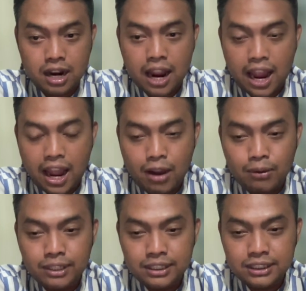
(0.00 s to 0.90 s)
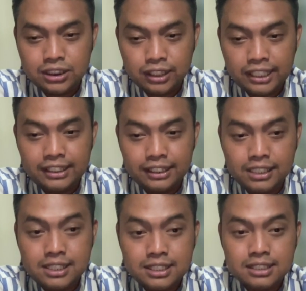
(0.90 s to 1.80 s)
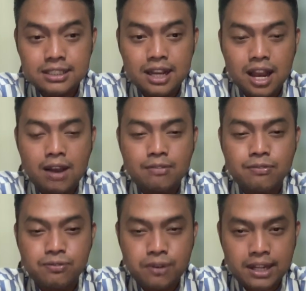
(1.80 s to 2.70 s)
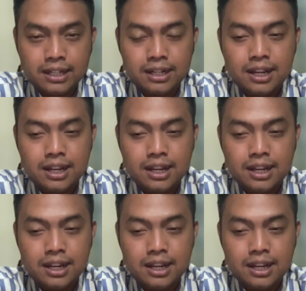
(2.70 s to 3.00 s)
How these three things affect